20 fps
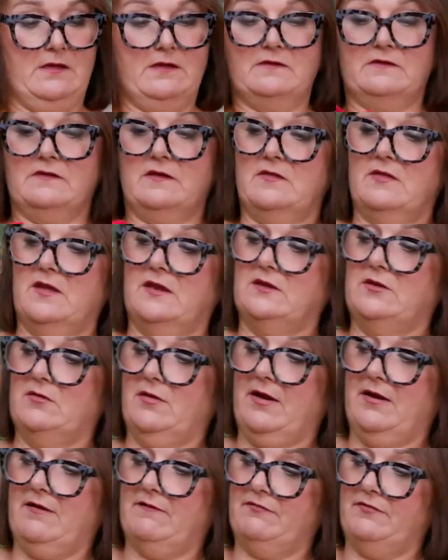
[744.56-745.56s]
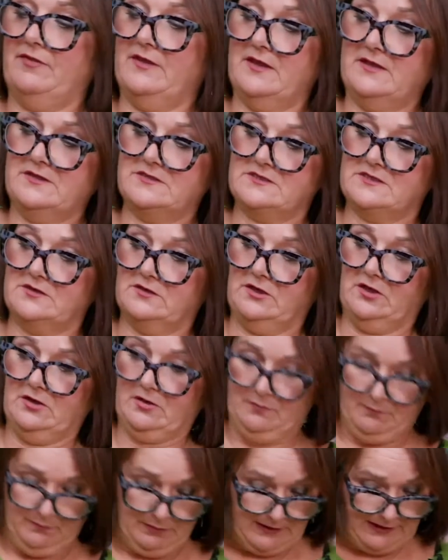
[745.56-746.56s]
So then you have this that you
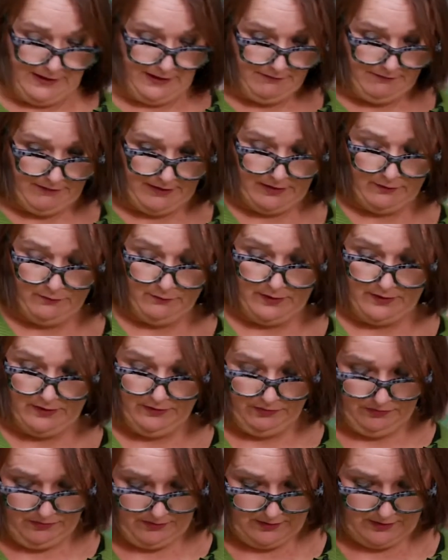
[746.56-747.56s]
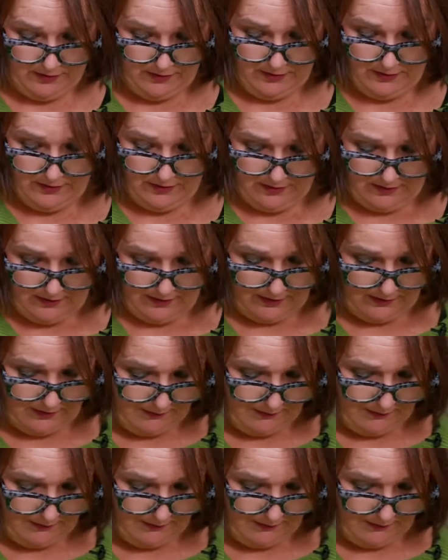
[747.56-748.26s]
can play around with, and